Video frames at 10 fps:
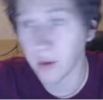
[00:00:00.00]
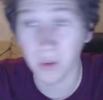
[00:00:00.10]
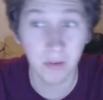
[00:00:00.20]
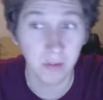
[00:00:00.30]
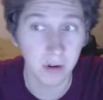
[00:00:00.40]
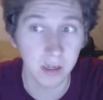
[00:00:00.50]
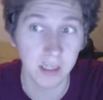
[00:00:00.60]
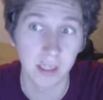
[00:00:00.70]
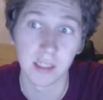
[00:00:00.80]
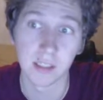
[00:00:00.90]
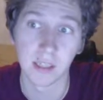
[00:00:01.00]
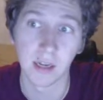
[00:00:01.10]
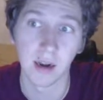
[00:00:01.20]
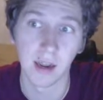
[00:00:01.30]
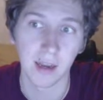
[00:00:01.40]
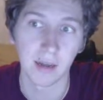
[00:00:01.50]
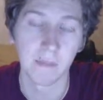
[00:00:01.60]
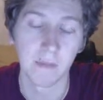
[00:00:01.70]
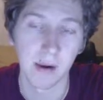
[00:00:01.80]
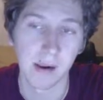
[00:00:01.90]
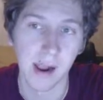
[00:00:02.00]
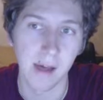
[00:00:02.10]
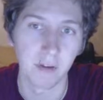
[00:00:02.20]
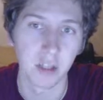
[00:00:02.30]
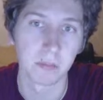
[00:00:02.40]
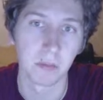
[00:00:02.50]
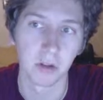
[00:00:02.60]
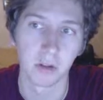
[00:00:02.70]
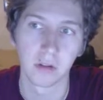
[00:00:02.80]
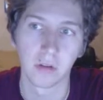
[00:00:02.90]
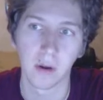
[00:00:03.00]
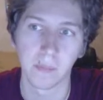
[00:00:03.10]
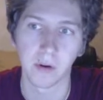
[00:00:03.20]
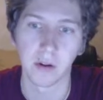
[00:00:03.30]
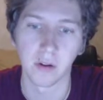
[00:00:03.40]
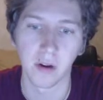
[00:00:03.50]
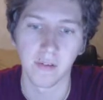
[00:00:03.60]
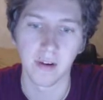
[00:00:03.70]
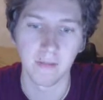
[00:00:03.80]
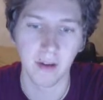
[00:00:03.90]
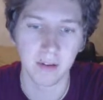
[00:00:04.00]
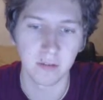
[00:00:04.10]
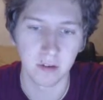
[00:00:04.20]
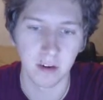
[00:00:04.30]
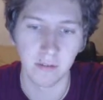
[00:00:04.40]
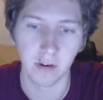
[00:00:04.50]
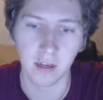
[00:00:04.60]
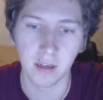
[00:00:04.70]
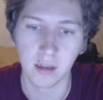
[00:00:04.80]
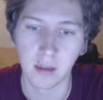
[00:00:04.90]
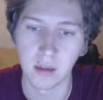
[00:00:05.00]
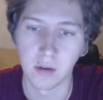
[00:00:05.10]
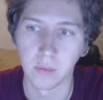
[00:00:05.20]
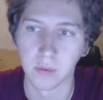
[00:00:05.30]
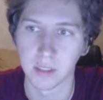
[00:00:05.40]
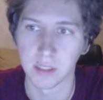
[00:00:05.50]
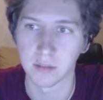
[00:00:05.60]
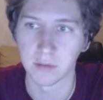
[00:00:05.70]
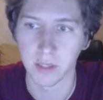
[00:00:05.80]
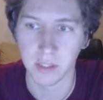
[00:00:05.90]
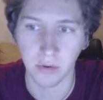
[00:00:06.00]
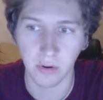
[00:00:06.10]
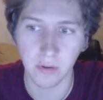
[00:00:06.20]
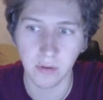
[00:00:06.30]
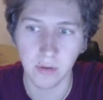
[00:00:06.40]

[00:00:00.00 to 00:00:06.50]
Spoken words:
However, it is like a leverage point to upgrade to level 5 Shivering, which is very strong.